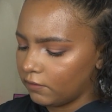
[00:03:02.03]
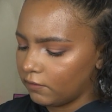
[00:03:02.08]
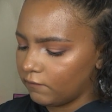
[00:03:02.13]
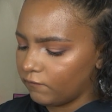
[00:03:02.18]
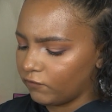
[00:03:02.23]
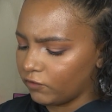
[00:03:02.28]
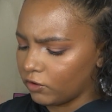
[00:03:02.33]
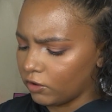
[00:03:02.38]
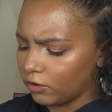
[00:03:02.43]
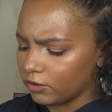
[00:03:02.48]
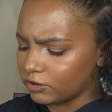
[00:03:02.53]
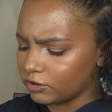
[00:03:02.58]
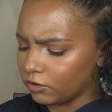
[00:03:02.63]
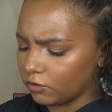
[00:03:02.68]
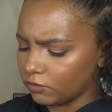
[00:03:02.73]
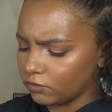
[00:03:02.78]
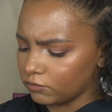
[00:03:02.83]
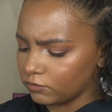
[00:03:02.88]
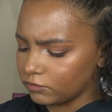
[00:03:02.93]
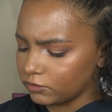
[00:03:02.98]
for dark
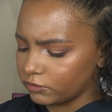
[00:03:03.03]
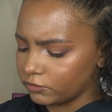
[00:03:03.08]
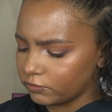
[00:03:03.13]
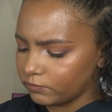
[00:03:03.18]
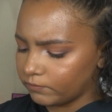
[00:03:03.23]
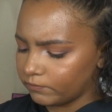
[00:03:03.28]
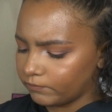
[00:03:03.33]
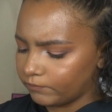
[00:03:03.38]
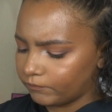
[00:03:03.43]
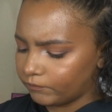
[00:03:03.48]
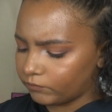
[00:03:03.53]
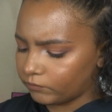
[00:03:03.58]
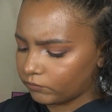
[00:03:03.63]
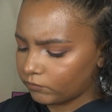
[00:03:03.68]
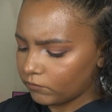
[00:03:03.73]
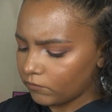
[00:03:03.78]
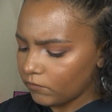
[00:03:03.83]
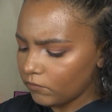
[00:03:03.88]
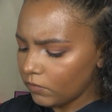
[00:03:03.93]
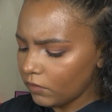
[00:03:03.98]
circles.
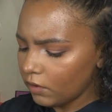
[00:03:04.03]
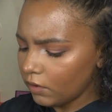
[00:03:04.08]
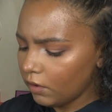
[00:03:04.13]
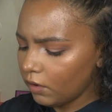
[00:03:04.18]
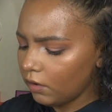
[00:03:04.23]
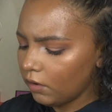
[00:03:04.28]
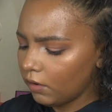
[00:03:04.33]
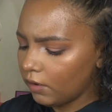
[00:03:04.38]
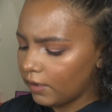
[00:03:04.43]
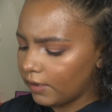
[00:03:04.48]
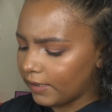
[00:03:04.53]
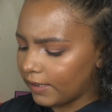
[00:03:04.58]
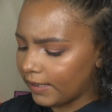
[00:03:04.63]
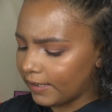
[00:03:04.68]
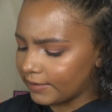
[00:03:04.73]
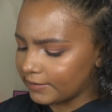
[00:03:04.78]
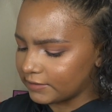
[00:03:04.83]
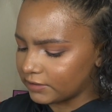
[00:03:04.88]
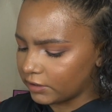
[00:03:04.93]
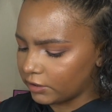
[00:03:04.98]
And it
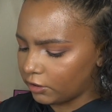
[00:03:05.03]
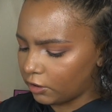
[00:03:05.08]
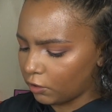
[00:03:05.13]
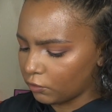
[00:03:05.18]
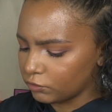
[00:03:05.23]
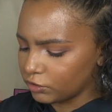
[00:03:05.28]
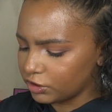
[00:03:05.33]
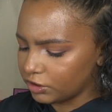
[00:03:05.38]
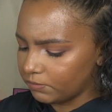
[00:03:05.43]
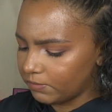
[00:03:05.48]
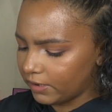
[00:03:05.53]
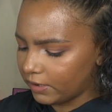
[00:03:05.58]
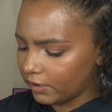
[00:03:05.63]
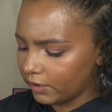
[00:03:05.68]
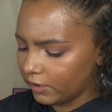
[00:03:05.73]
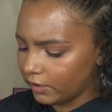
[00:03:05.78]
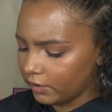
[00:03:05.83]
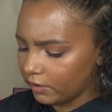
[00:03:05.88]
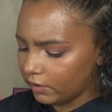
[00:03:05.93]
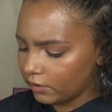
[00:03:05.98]
has goji
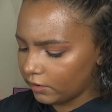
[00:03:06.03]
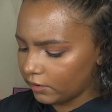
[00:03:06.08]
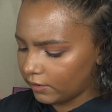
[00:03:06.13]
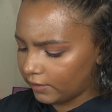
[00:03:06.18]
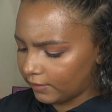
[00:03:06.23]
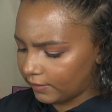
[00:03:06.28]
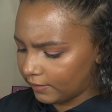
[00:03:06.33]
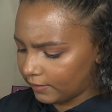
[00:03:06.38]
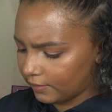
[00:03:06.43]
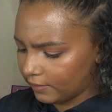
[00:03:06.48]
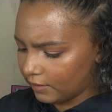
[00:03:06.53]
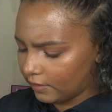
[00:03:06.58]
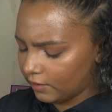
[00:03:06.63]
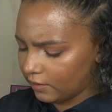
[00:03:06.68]
berry and